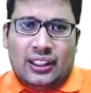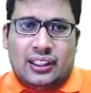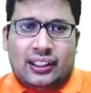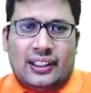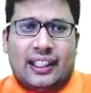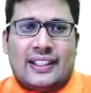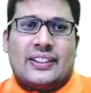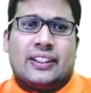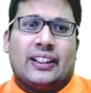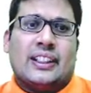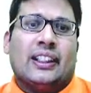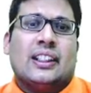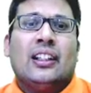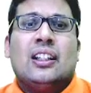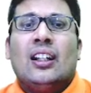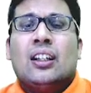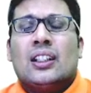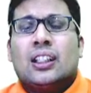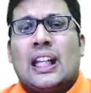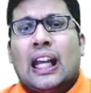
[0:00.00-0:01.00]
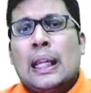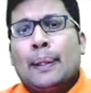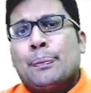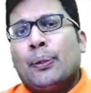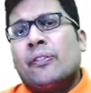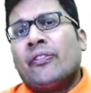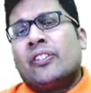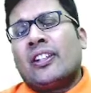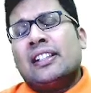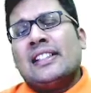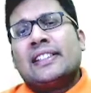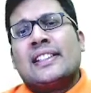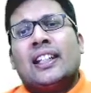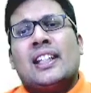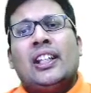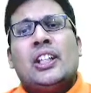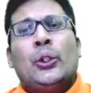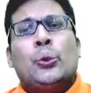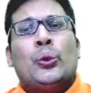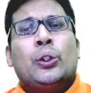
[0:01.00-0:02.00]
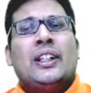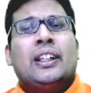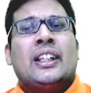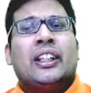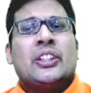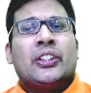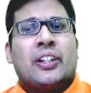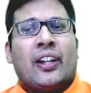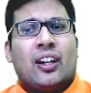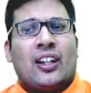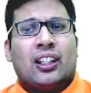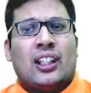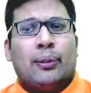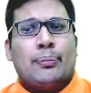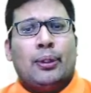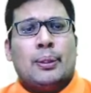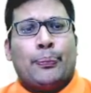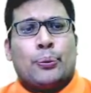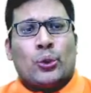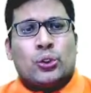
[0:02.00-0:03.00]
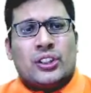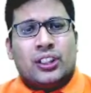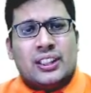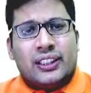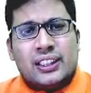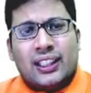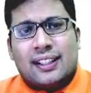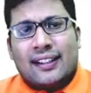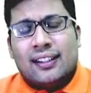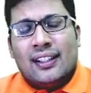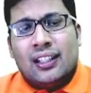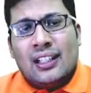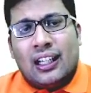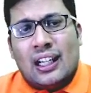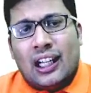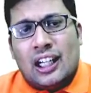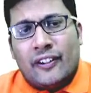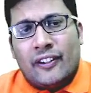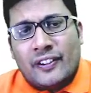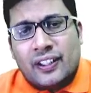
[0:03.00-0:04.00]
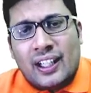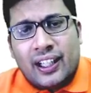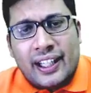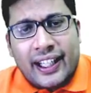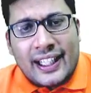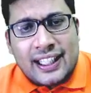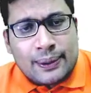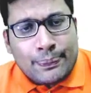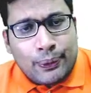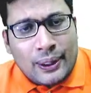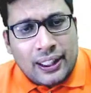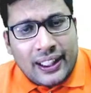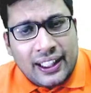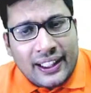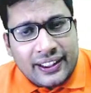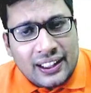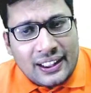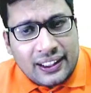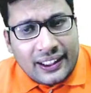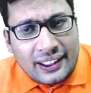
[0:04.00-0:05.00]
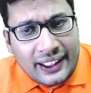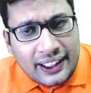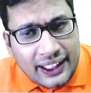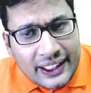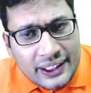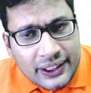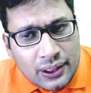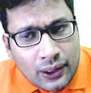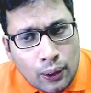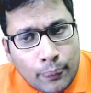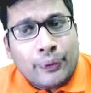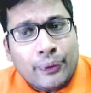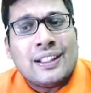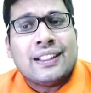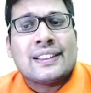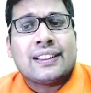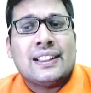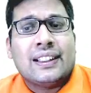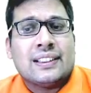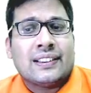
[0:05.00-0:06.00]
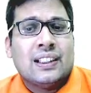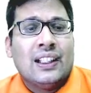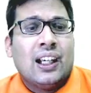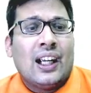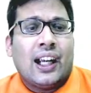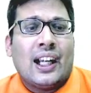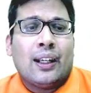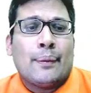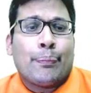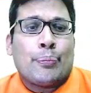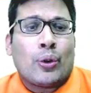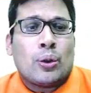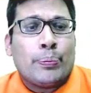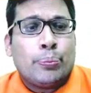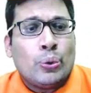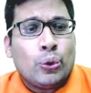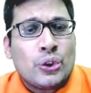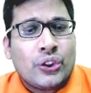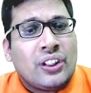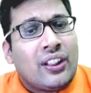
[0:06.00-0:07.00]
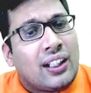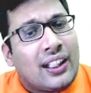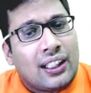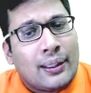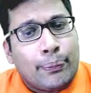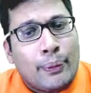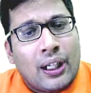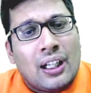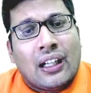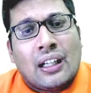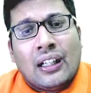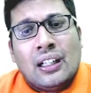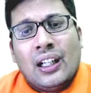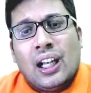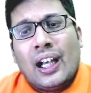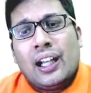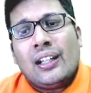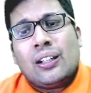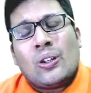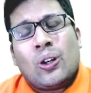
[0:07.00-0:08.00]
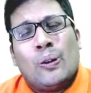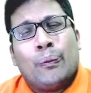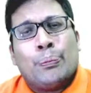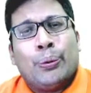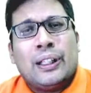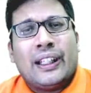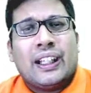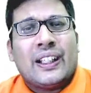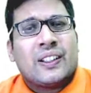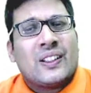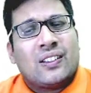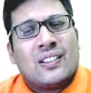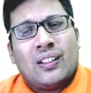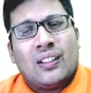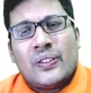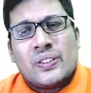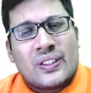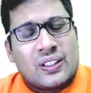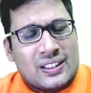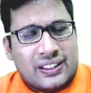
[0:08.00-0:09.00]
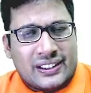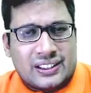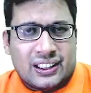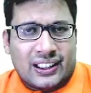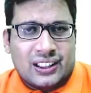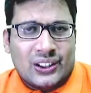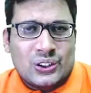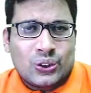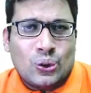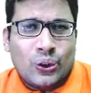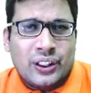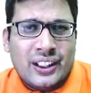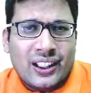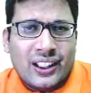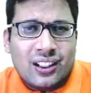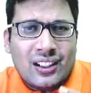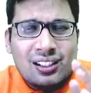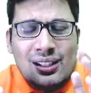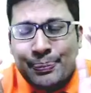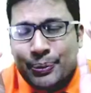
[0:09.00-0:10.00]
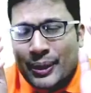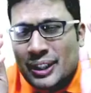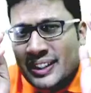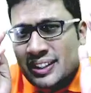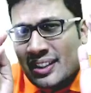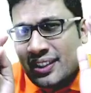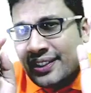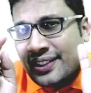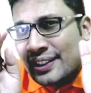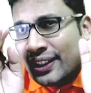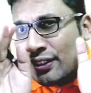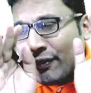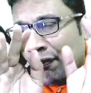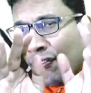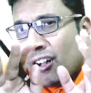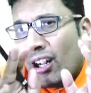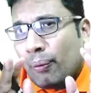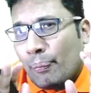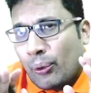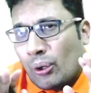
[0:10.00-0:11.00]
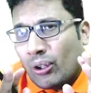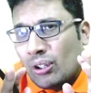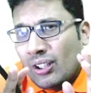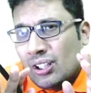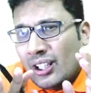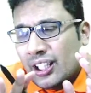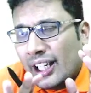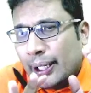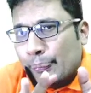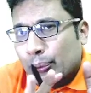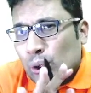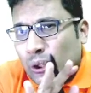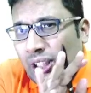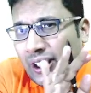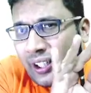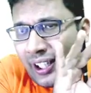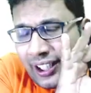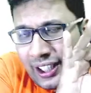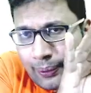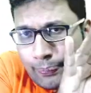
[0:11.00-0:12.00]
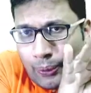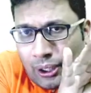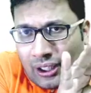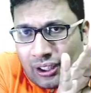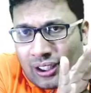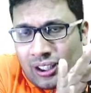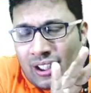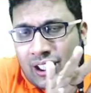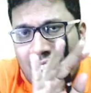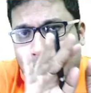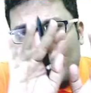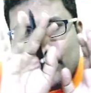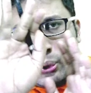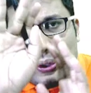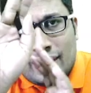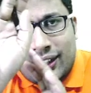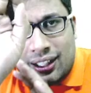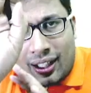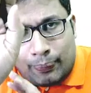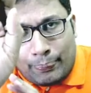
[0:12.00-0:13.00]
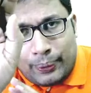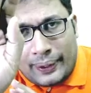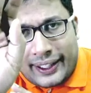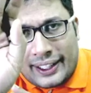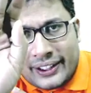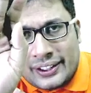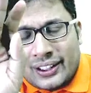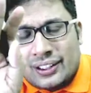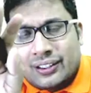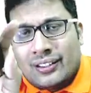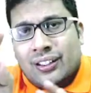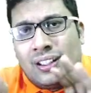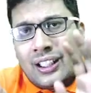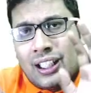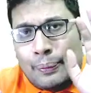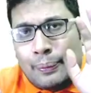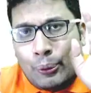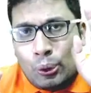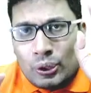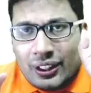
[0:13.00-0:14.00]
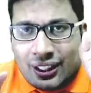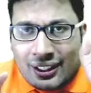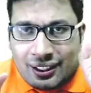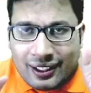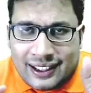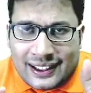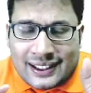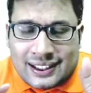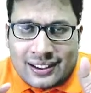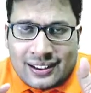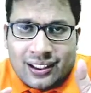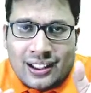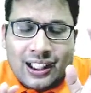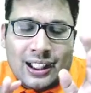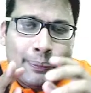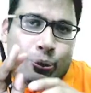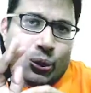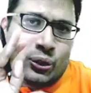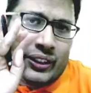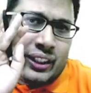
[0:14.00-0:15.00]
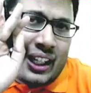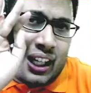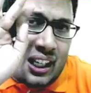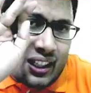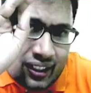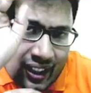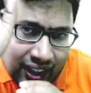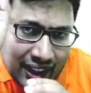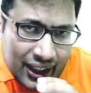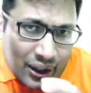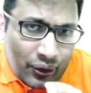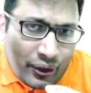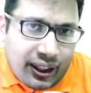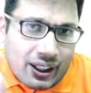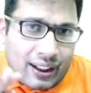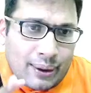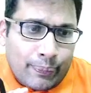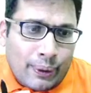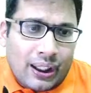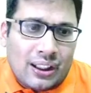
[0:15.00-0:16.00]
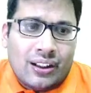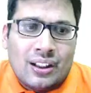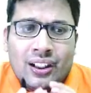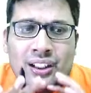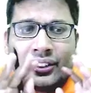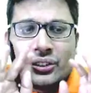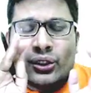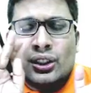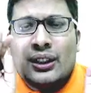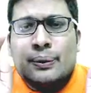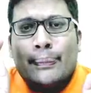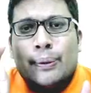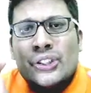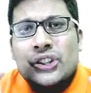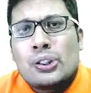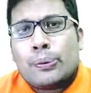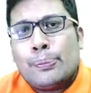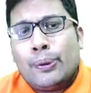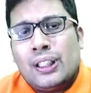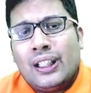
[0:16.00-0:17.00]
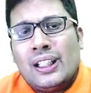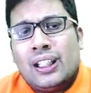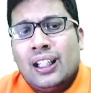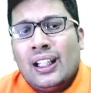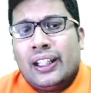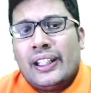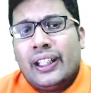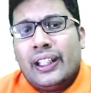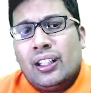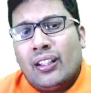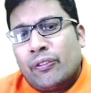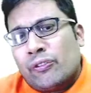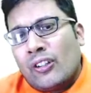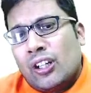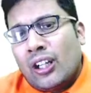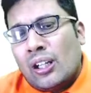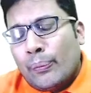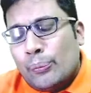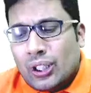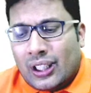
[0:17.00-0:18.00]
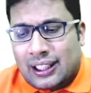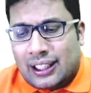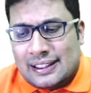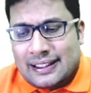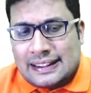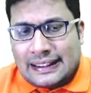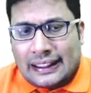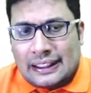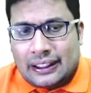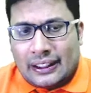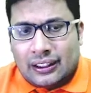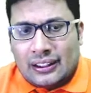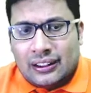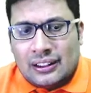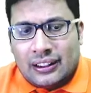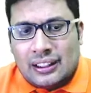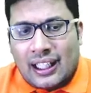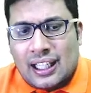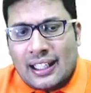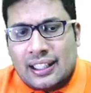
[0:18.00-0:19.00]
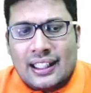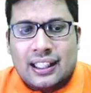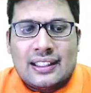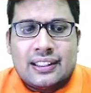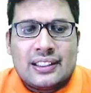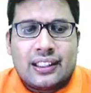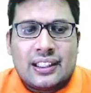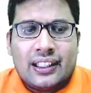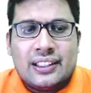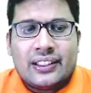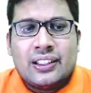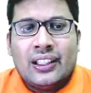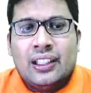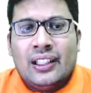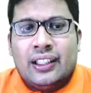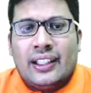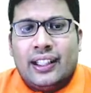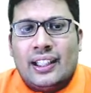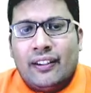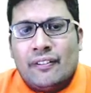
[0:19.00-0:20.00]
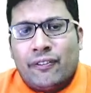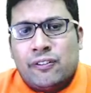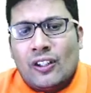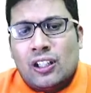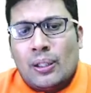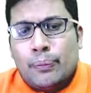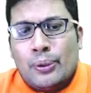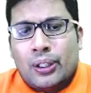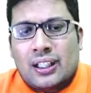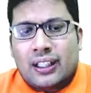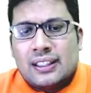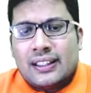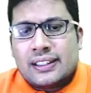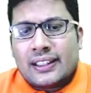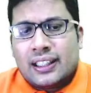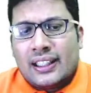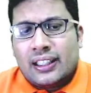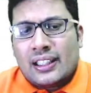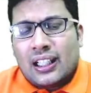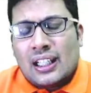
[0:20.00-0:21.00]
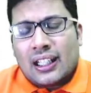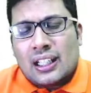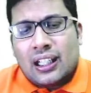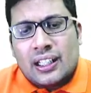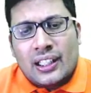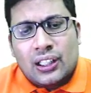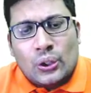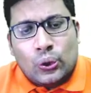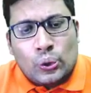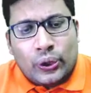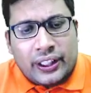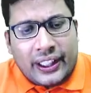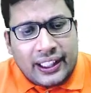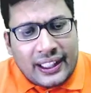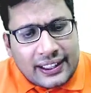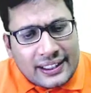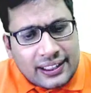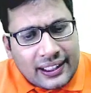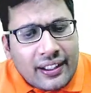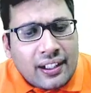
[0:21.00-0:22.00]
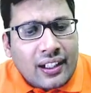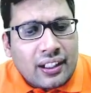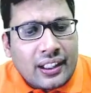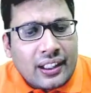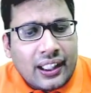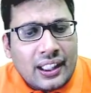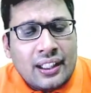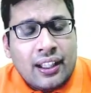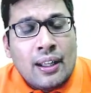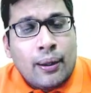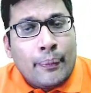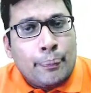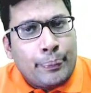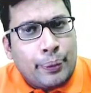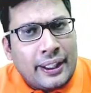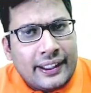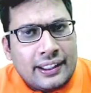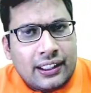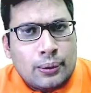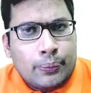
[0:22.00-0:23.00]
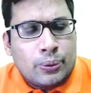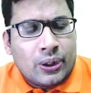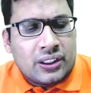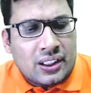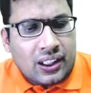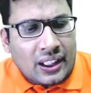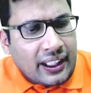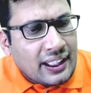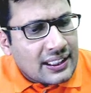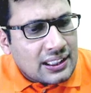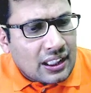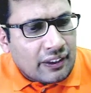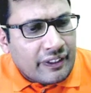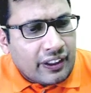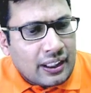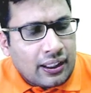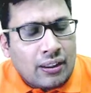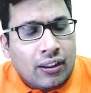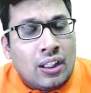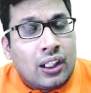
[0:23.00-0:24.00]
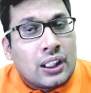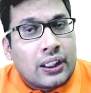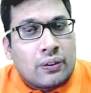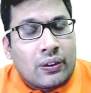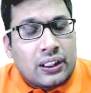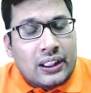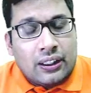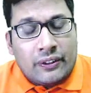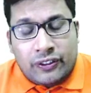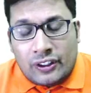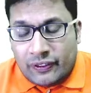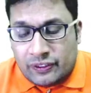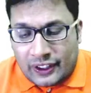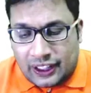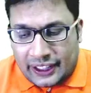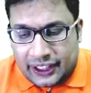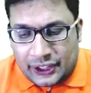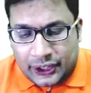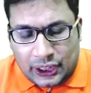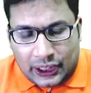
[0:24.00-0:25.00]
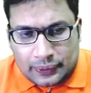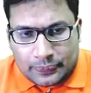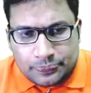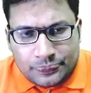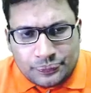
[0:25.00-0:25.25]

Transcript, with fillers: Let's see. Type of consent during hysterectomy procedure after explaining the nature of disease and proposed treatment and complication of surgery. So here the patient is informed about the treatment, about the complication, about the risk, about the alternative treatment. So it must be informed consent. Correct answer is informed consent according to KSN Reddy, page number 37, 35th edition.